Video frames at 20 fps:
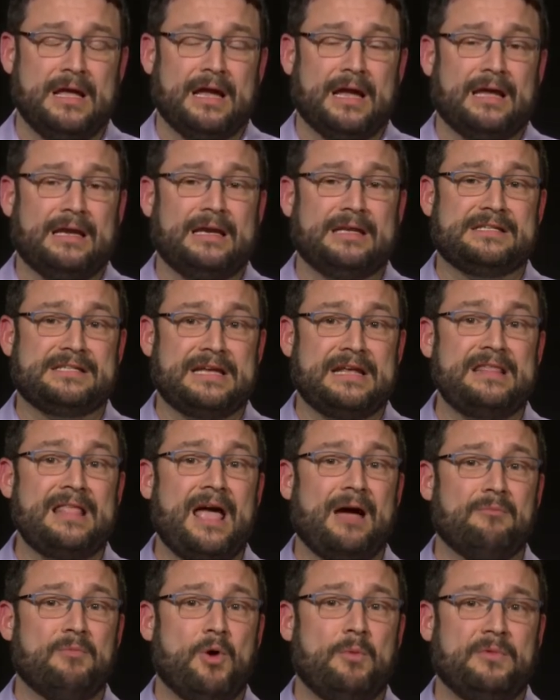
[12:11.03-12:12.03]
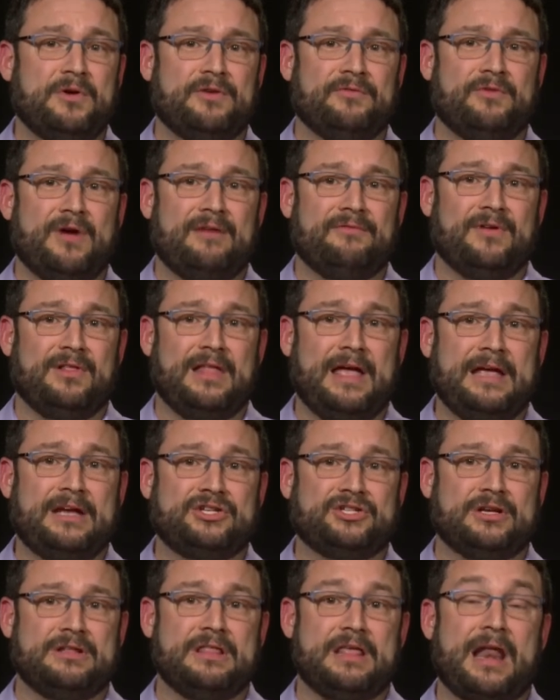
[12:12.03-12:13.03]
And it's in that moment of
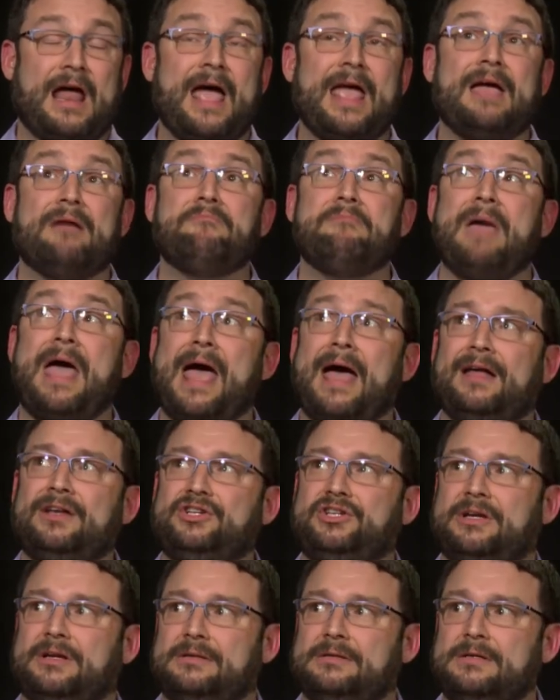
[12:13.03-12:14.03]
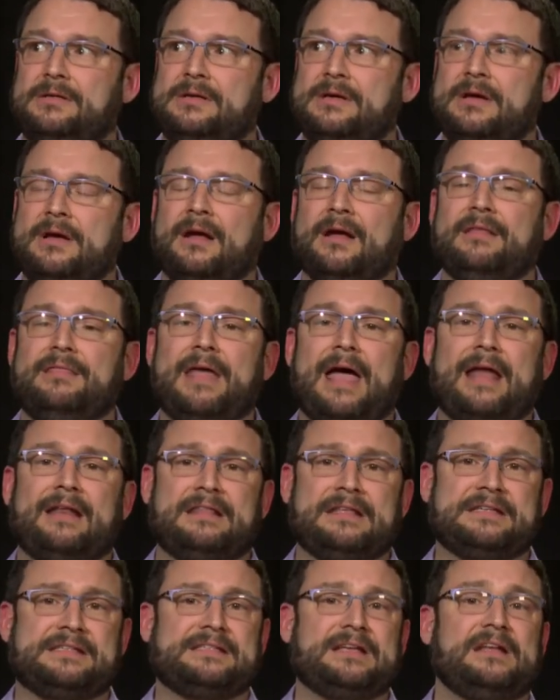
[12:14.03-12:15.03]
revelation that I imagine that
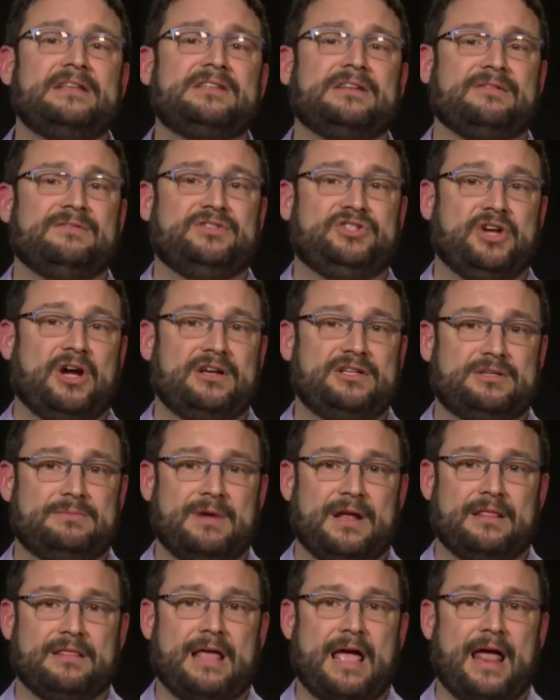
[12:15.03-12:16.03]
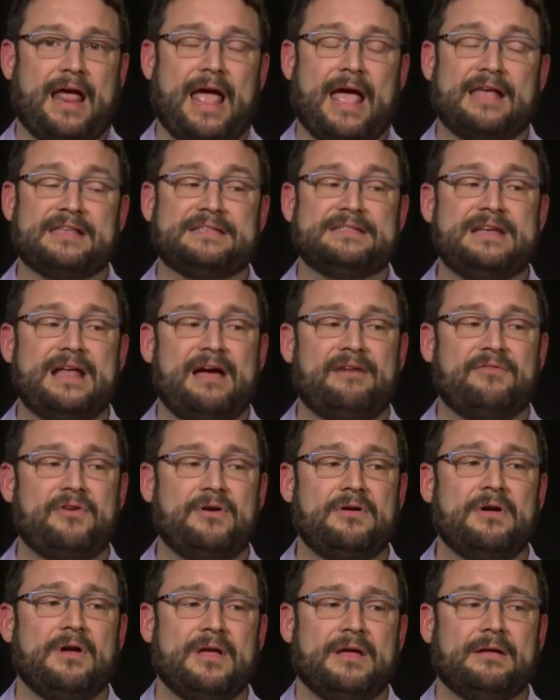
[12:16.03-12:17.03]
the sense of judgment that has
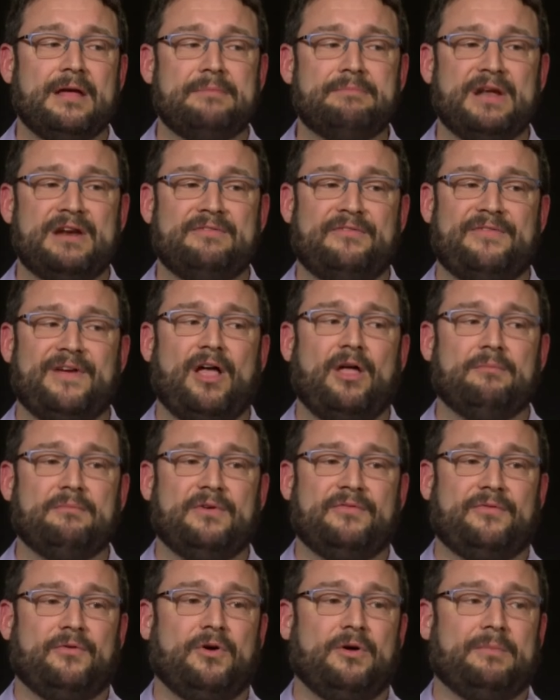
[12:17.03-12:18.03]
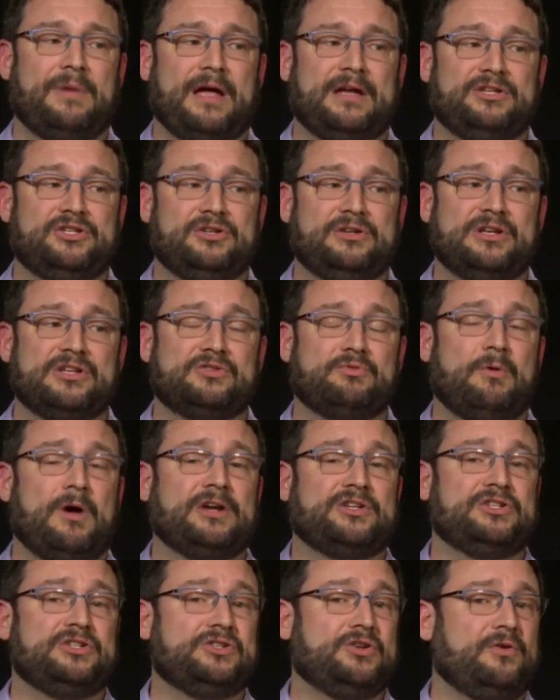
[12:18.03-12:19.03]
never been felt before by Judas
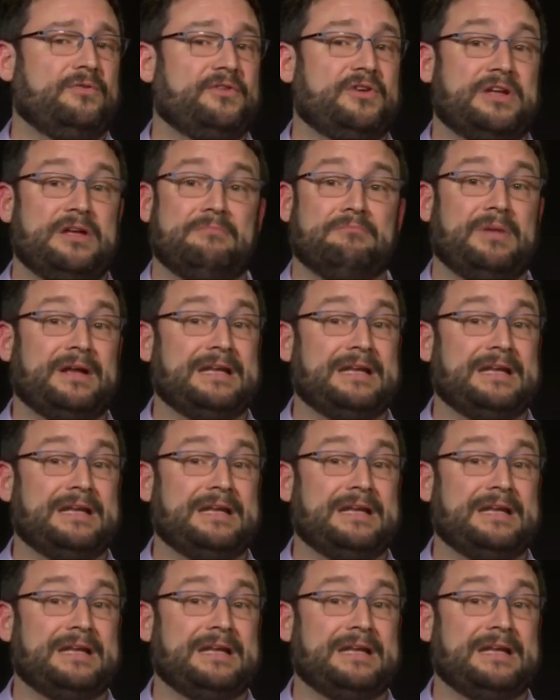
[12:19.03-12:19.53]
washes over him.